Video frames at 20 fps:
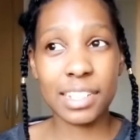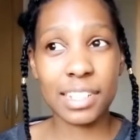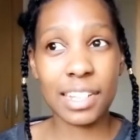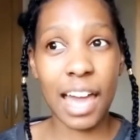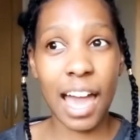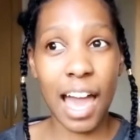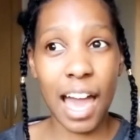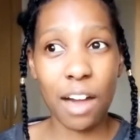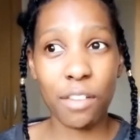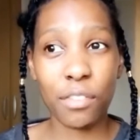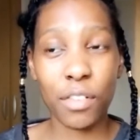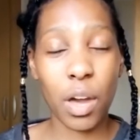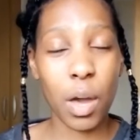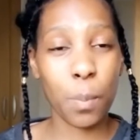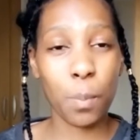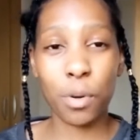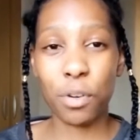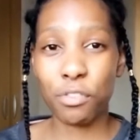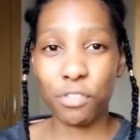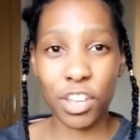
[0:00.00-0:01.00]
have a
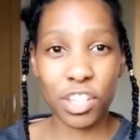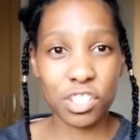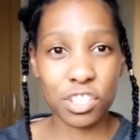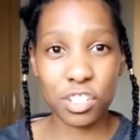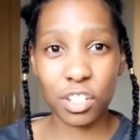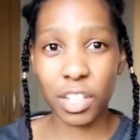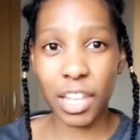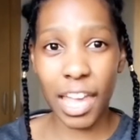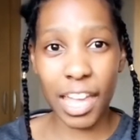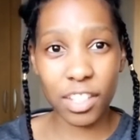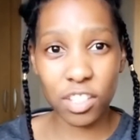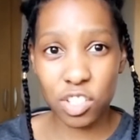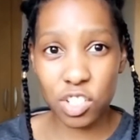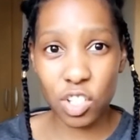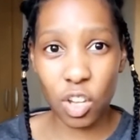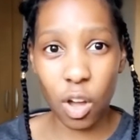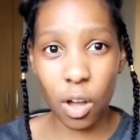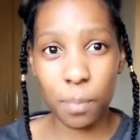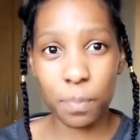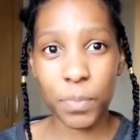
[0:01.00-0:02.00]
professional
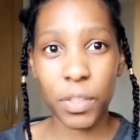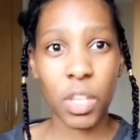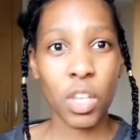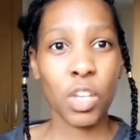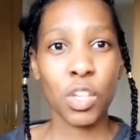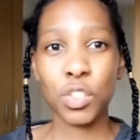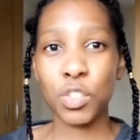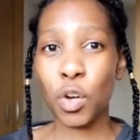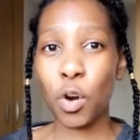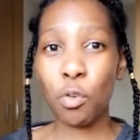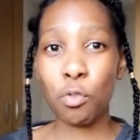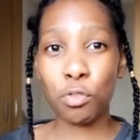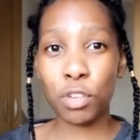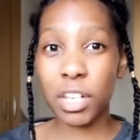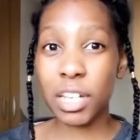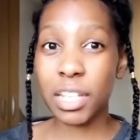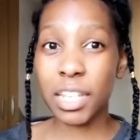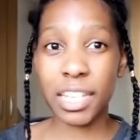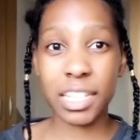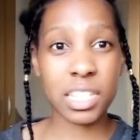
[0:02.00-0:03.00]
headshot, no
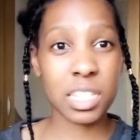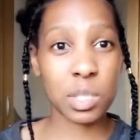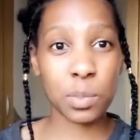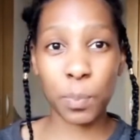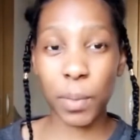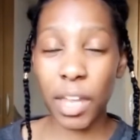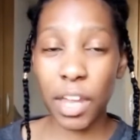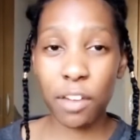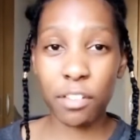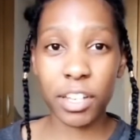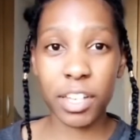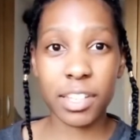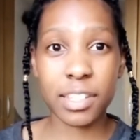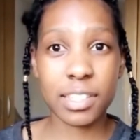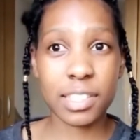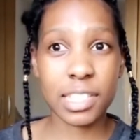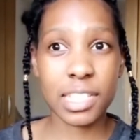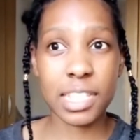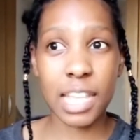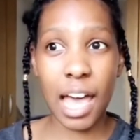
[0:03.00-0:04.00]
real
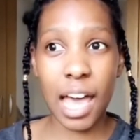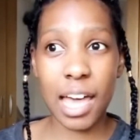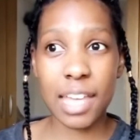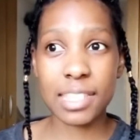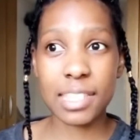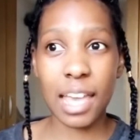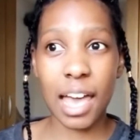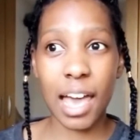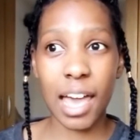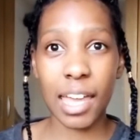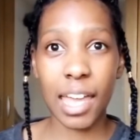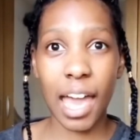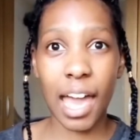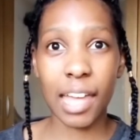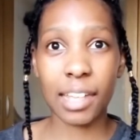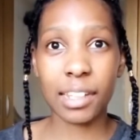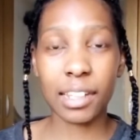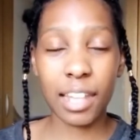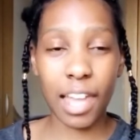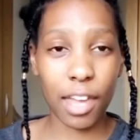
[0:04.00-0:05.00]
experience, as I
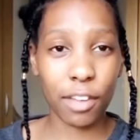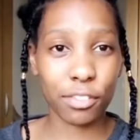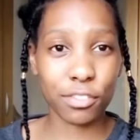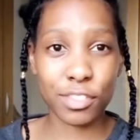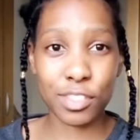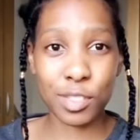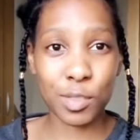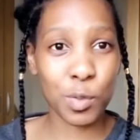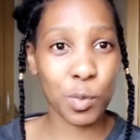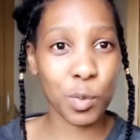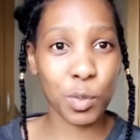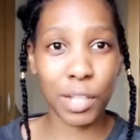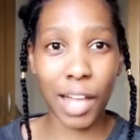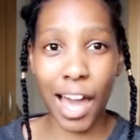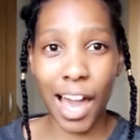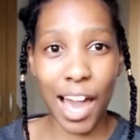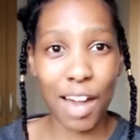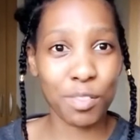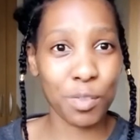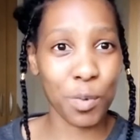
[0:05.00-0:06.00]
had left school
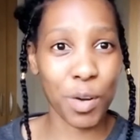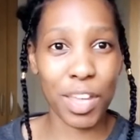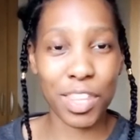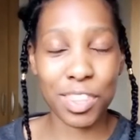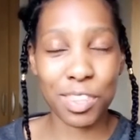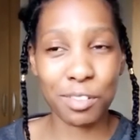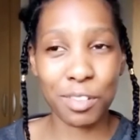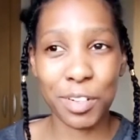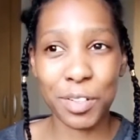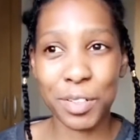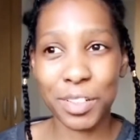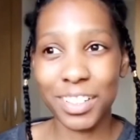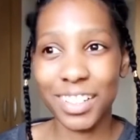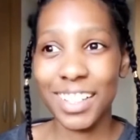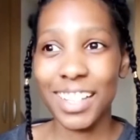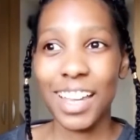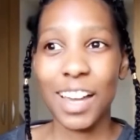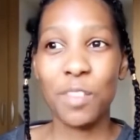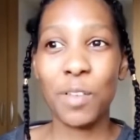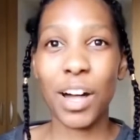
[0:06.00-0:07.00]
halfway through,
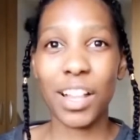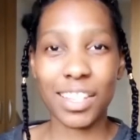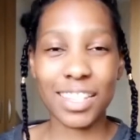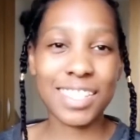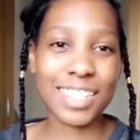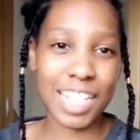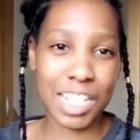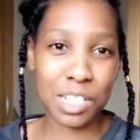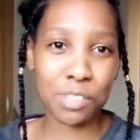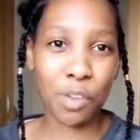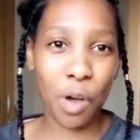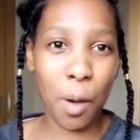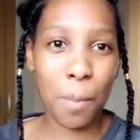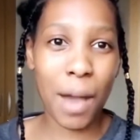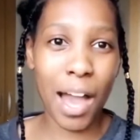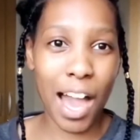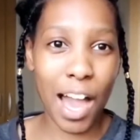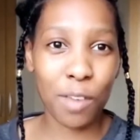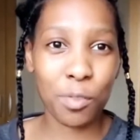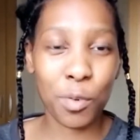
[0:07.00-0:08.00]
well, sixth form
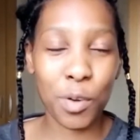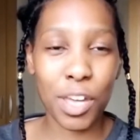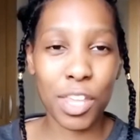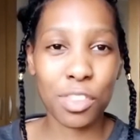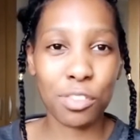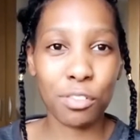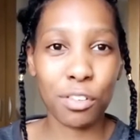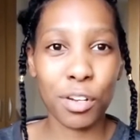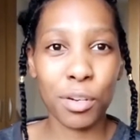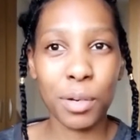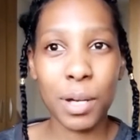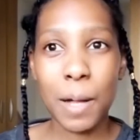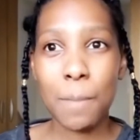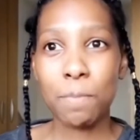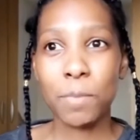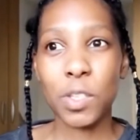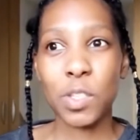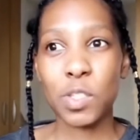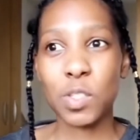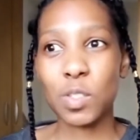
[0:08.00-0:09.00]
halfway through.
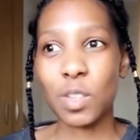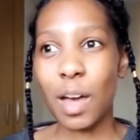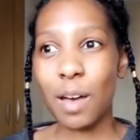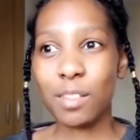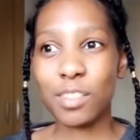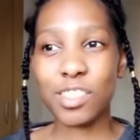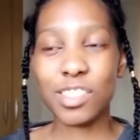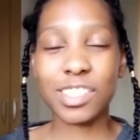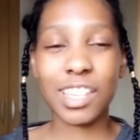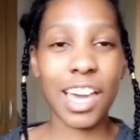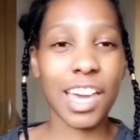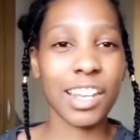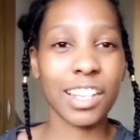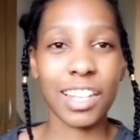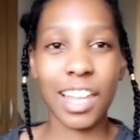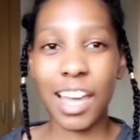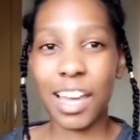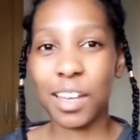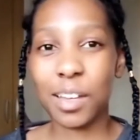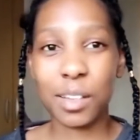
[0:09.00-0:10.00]
So I was just kind of
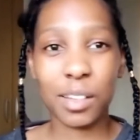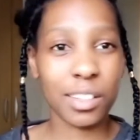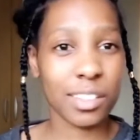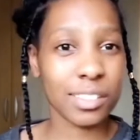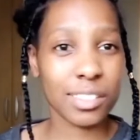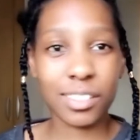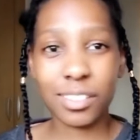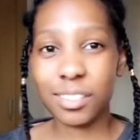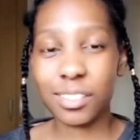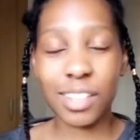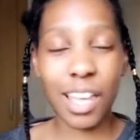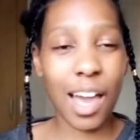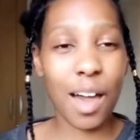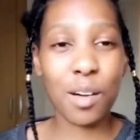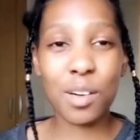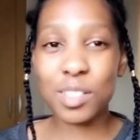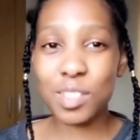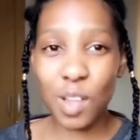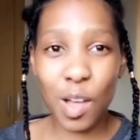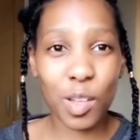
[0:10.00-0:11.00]
like
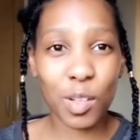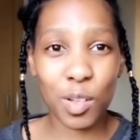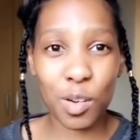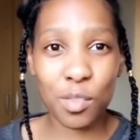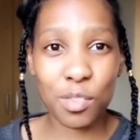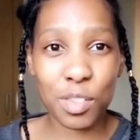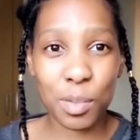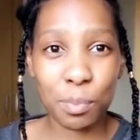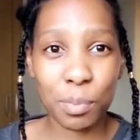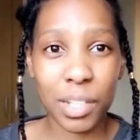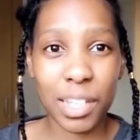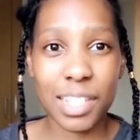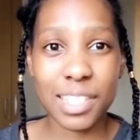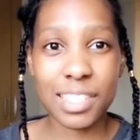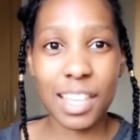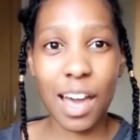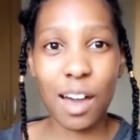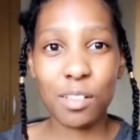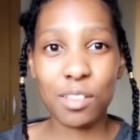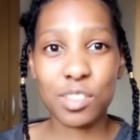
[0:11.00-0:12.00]
I was all over the place.
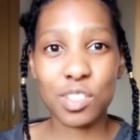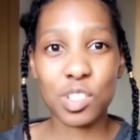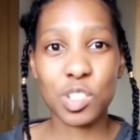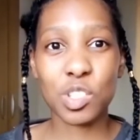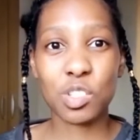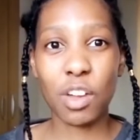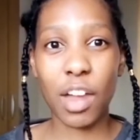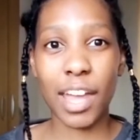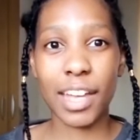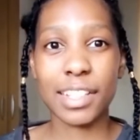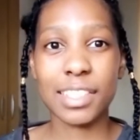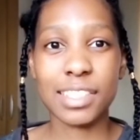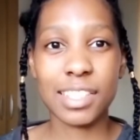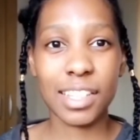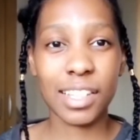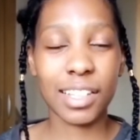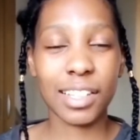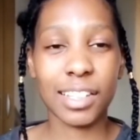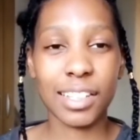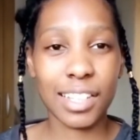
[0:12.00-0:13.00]
I was just trying
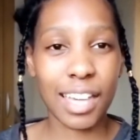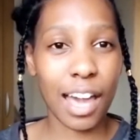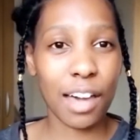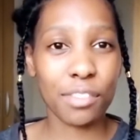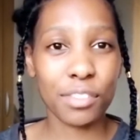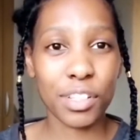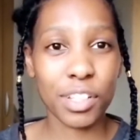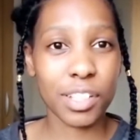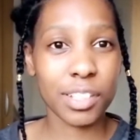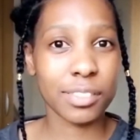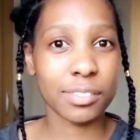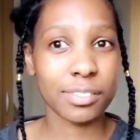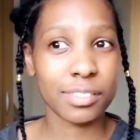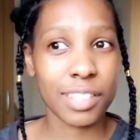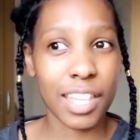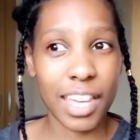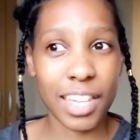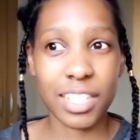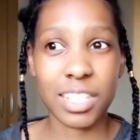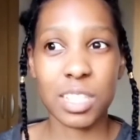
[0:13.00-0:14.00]
to gather
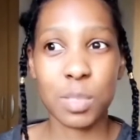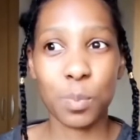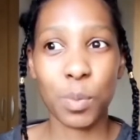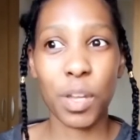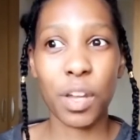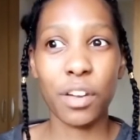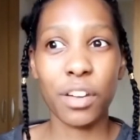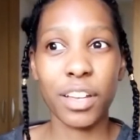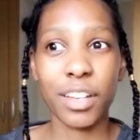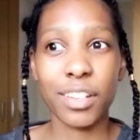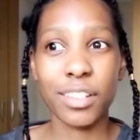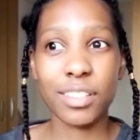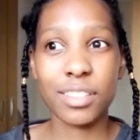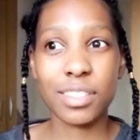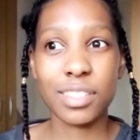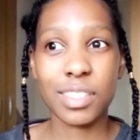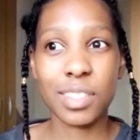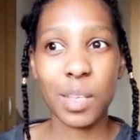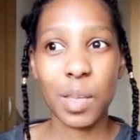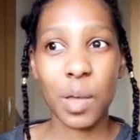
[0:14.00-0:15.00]

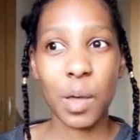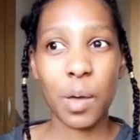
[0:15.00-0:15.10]
experience,